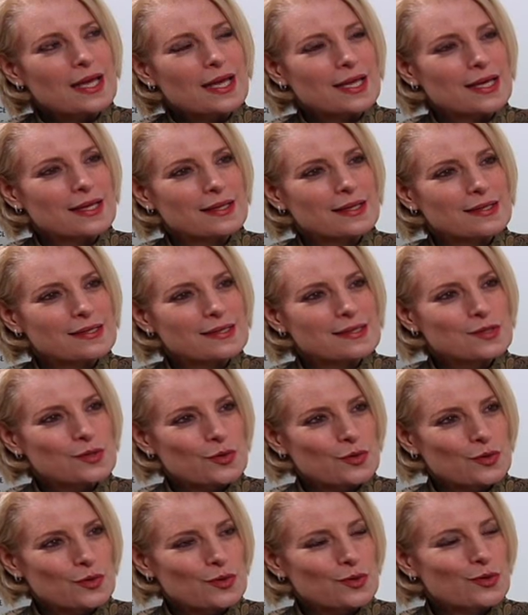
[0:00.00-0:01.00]
his
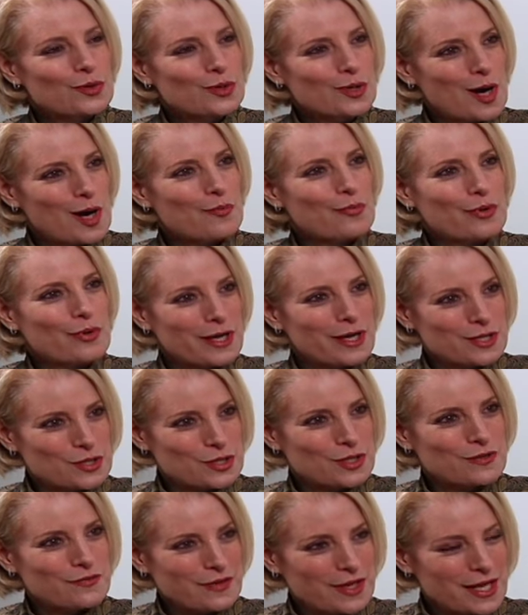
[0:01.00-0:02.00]
or her
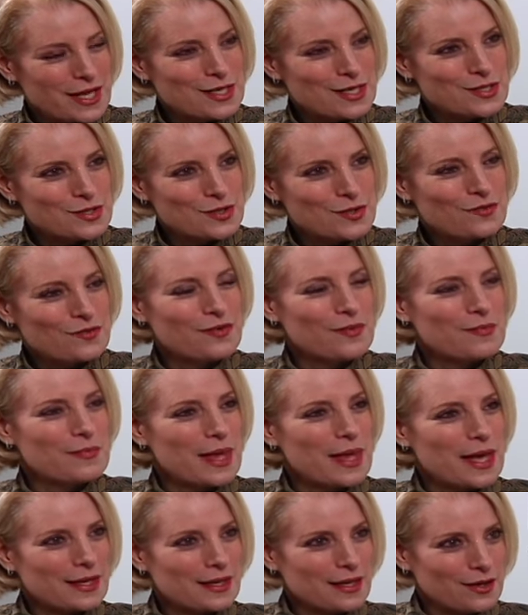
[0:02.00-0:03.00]
comprehension of cancer from
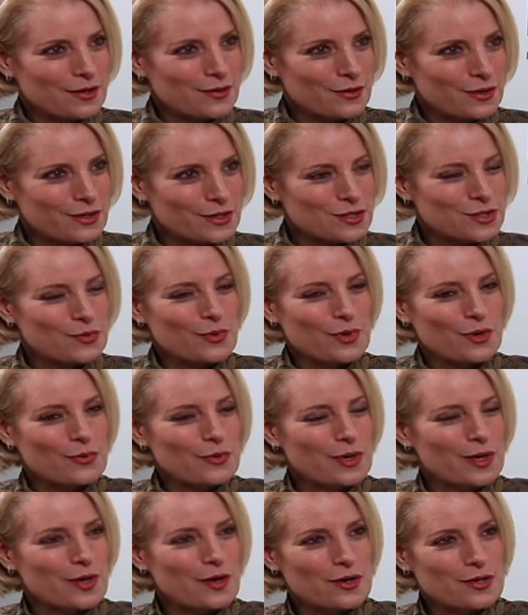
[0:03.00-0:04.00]
that era to where
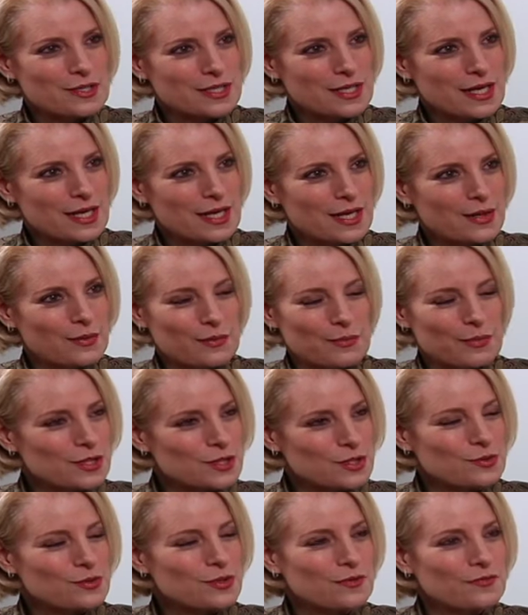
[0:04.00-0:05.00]
we are today would be
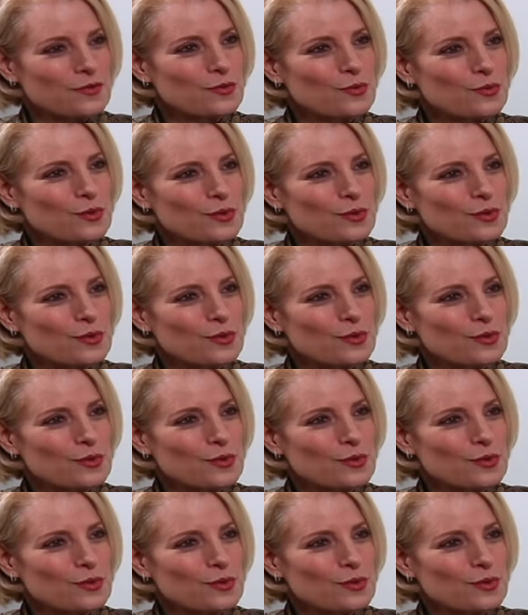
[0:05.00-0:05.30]
two different